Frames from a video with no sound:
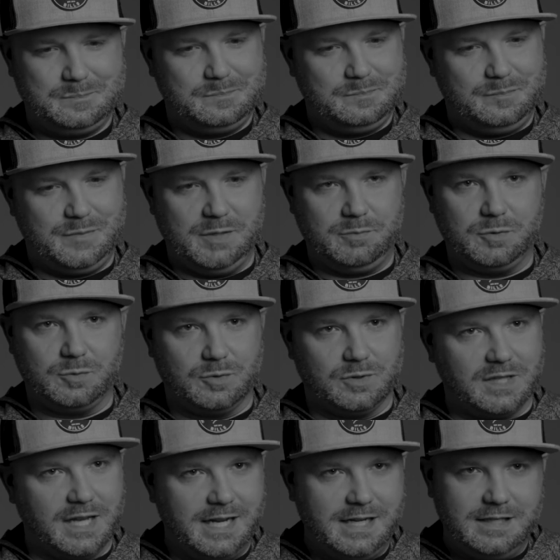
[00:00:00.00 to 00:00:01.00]
people
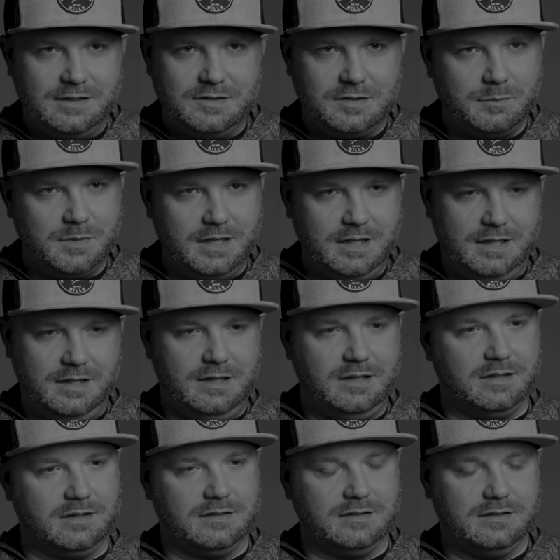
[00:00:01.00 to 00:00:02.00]
relating to
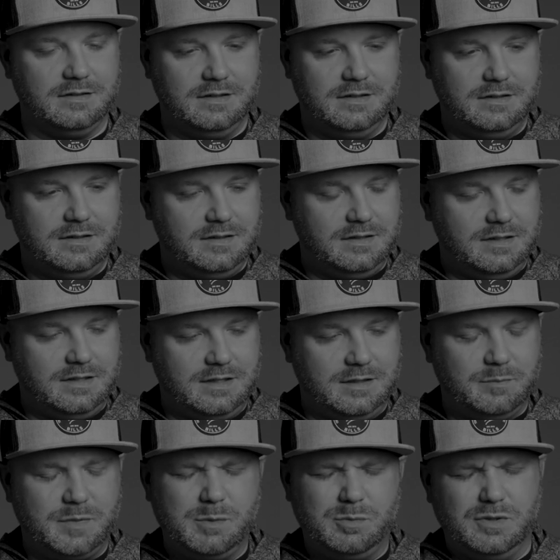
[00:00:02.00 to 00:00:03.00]
me, and
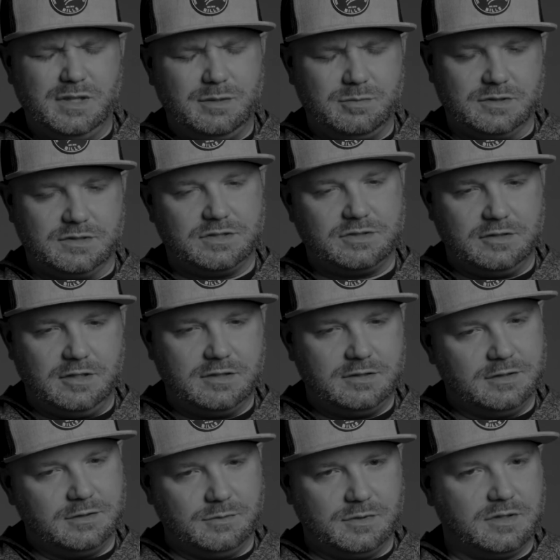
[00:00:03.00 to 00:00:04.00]
people that were
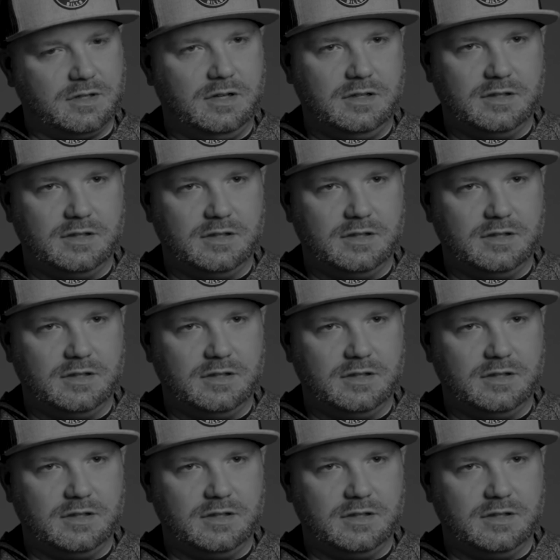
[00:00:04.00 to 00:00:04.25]
struggling with all